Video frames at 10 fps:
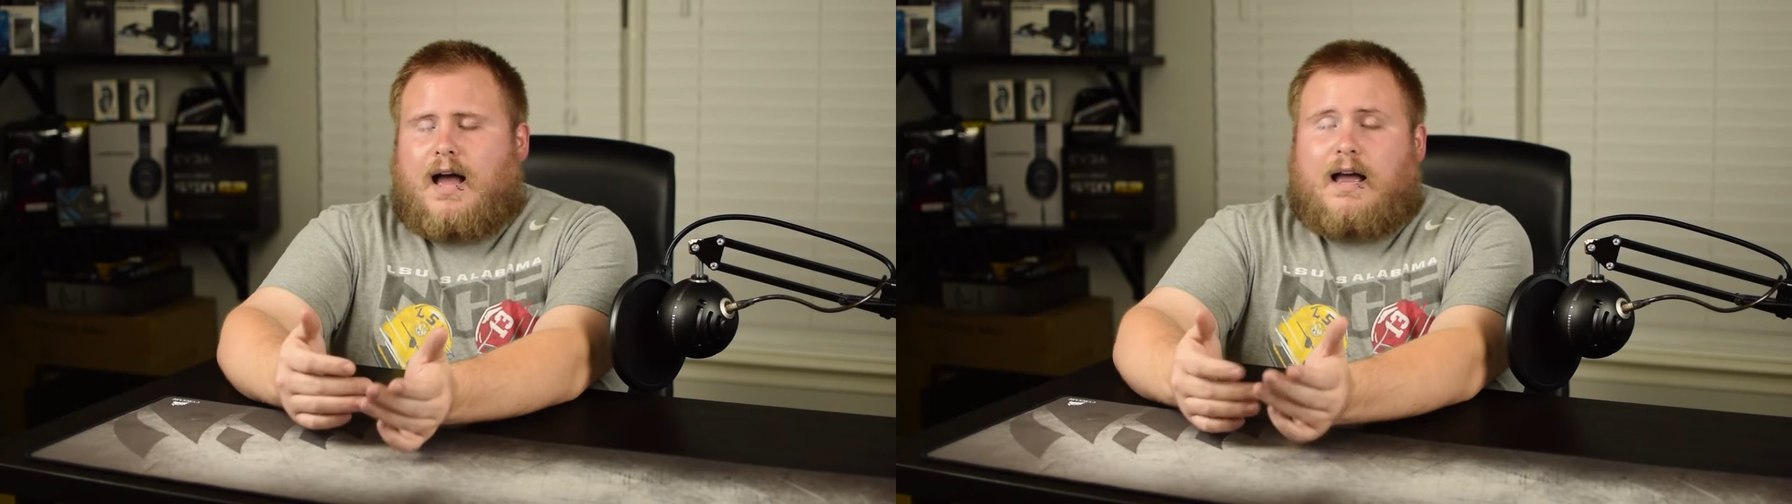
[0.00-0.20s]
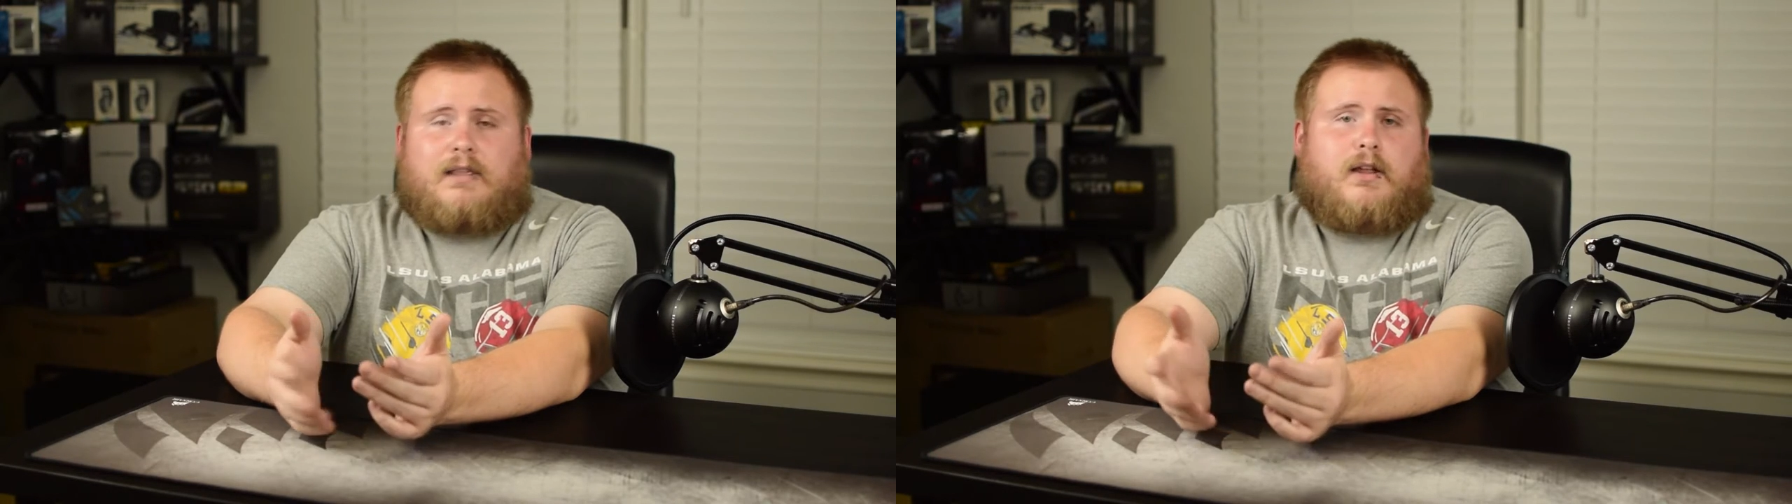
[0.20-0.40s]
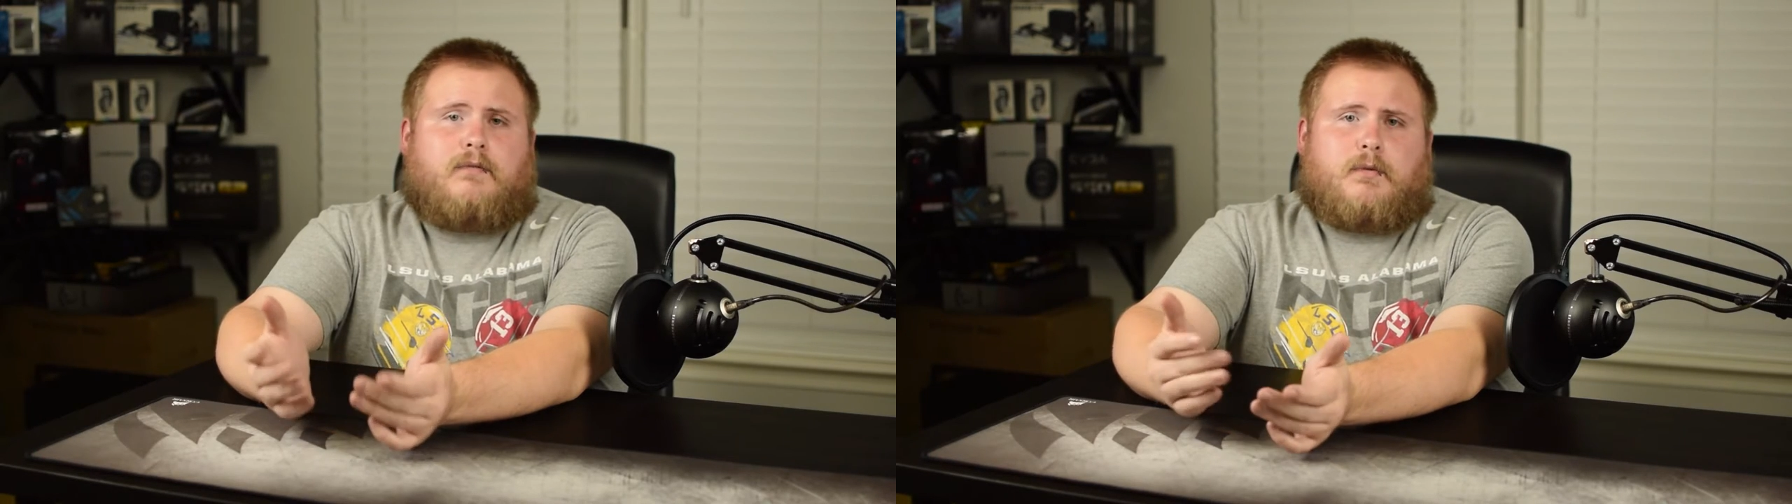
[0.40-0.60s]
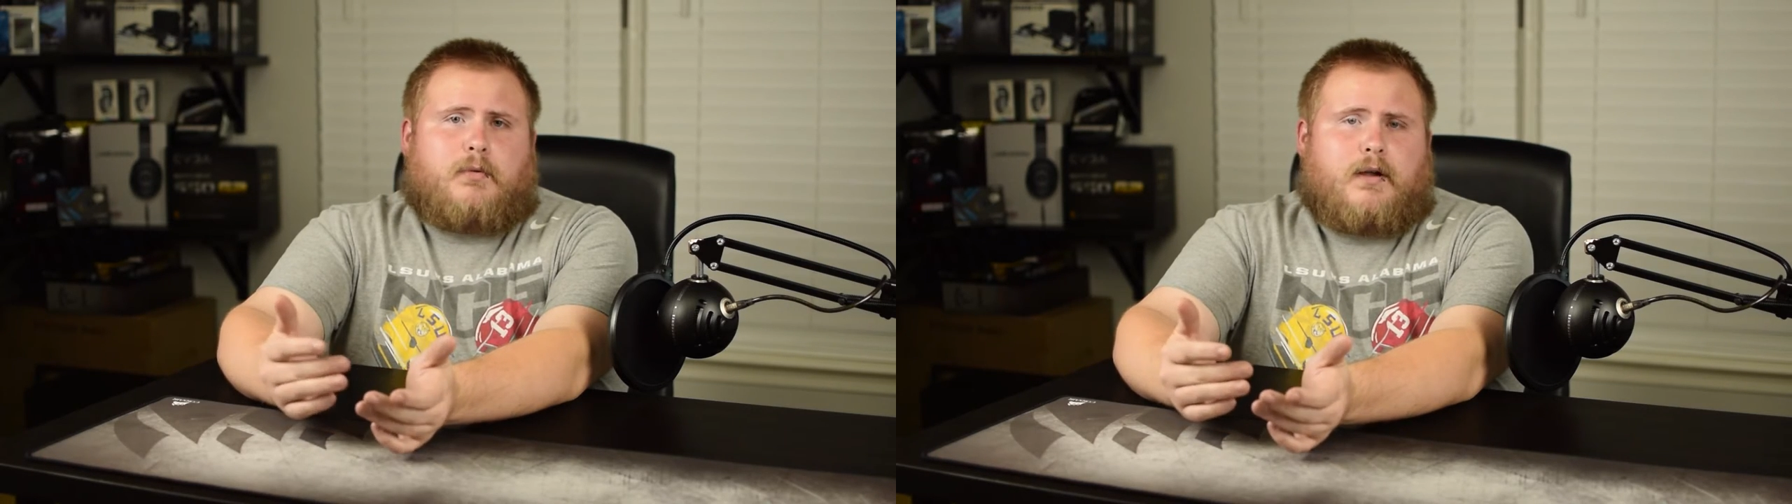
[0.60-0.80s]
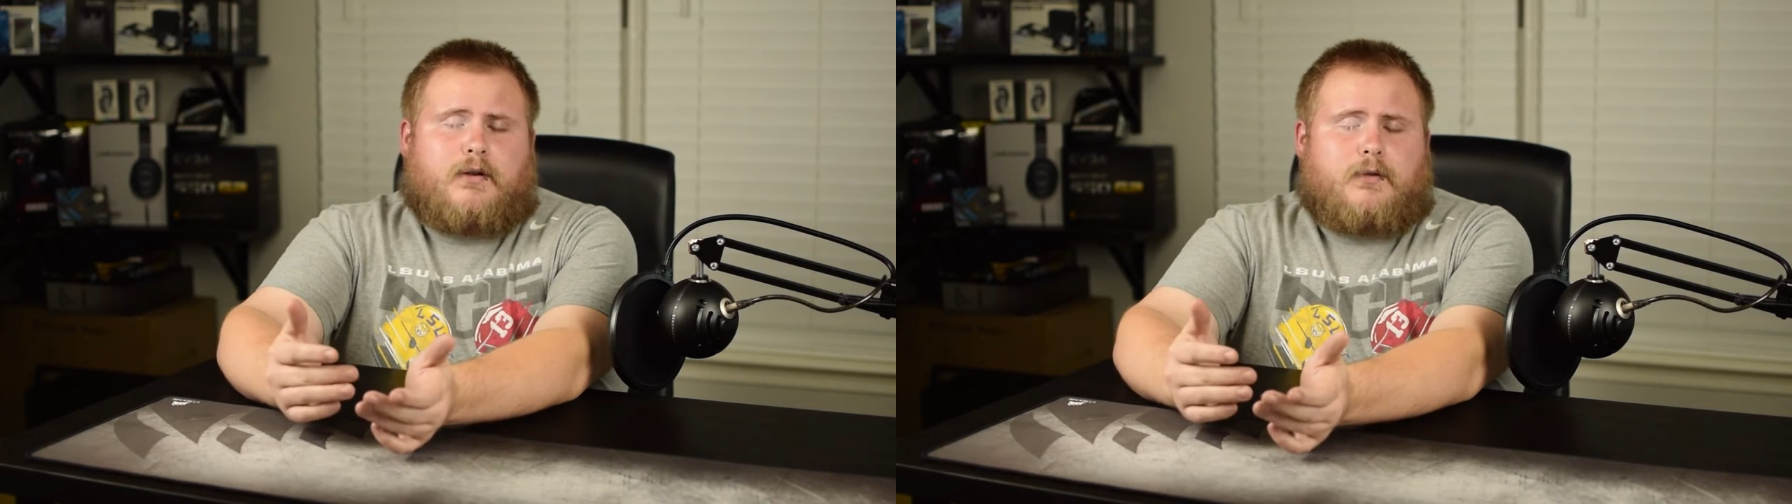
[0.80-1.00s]
I love the
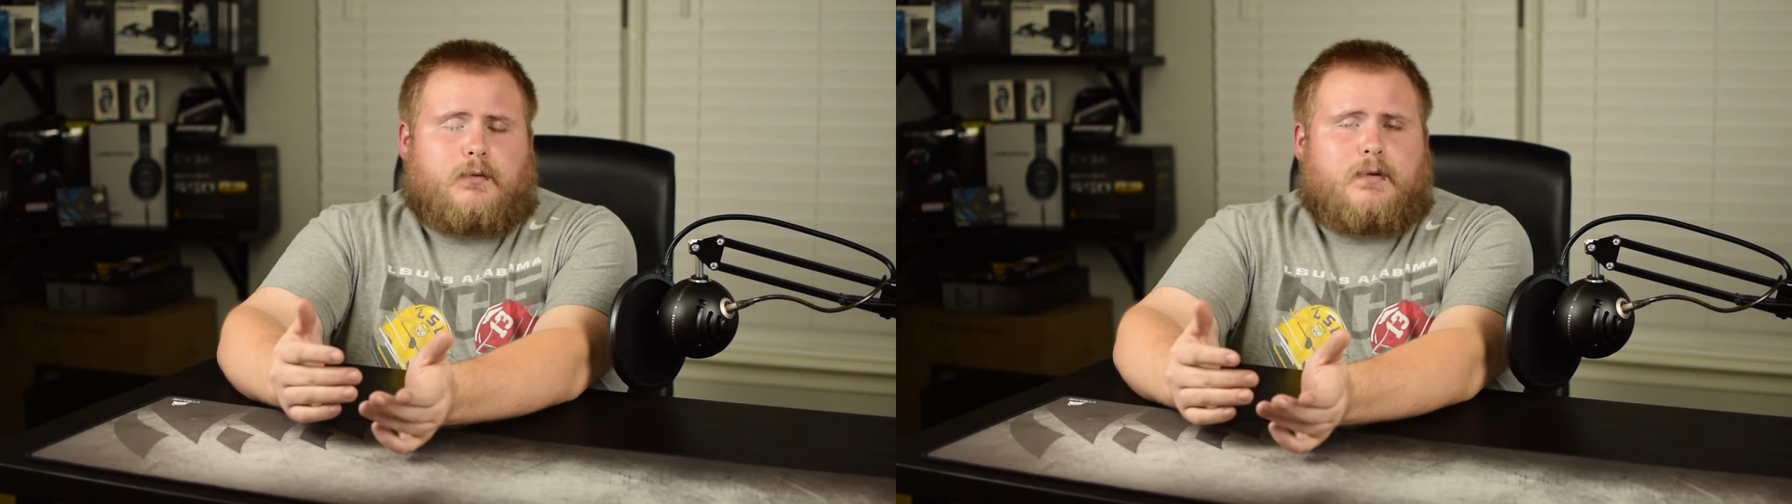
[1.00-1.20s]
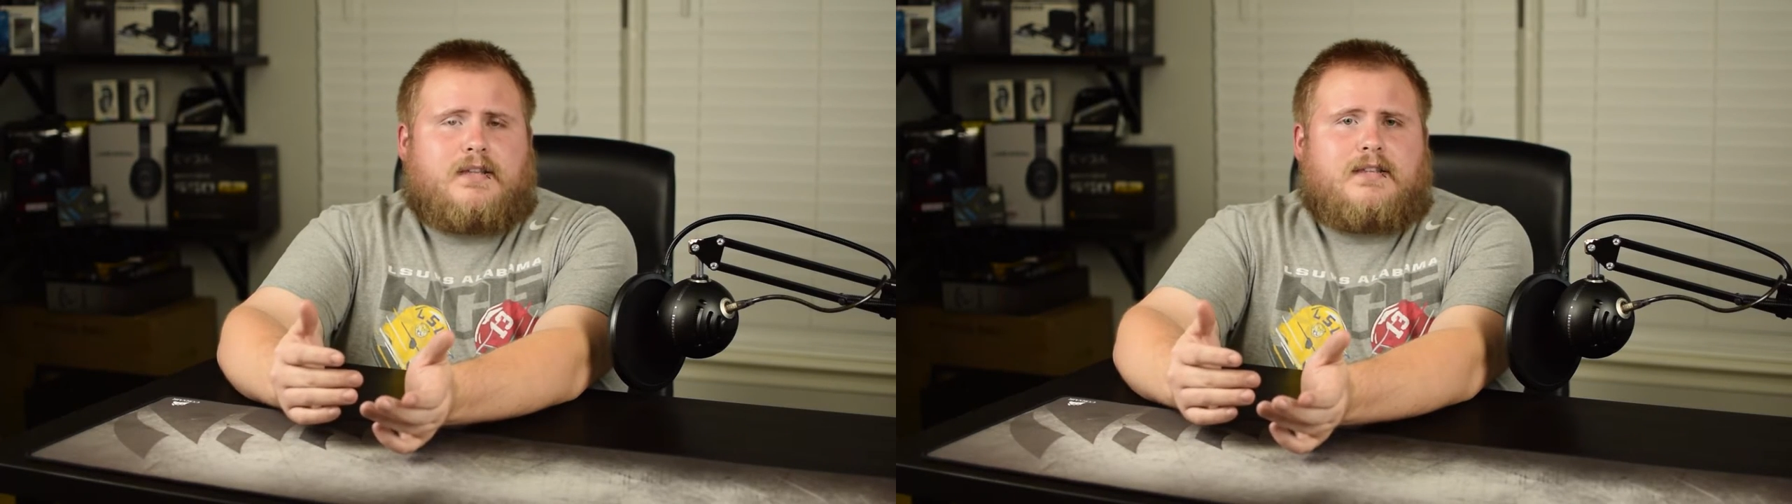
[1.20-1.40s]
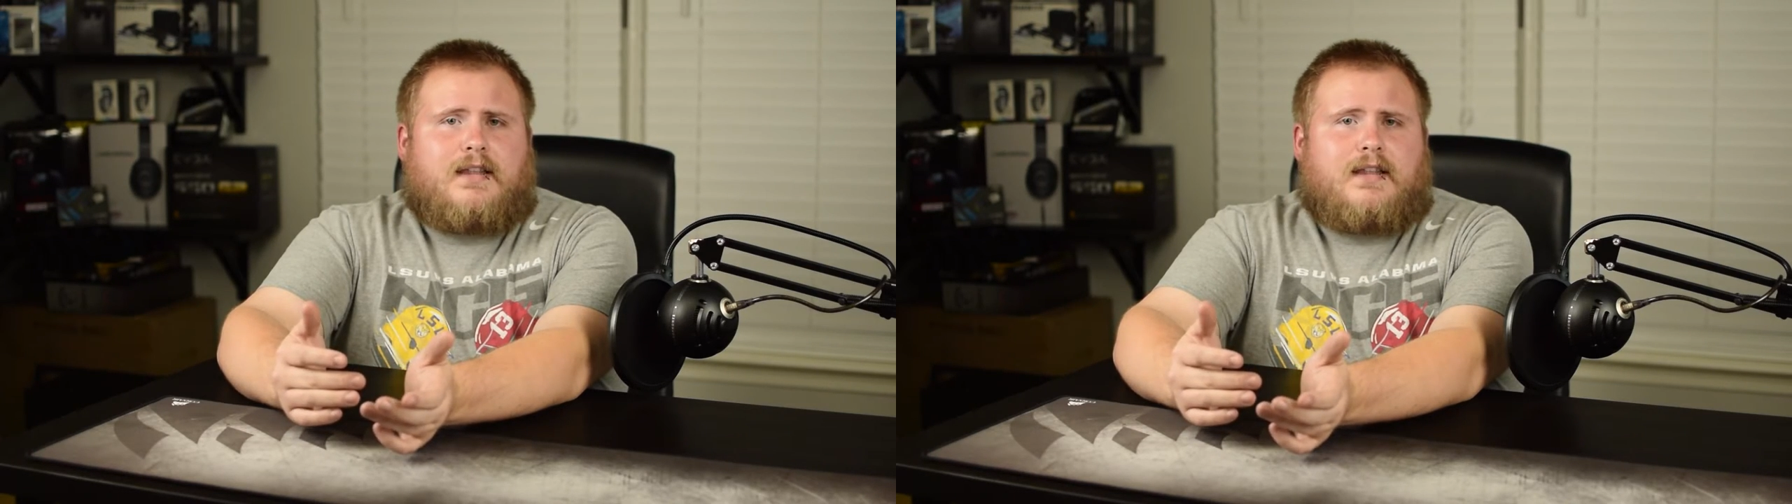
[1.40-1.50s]
Predator. The reason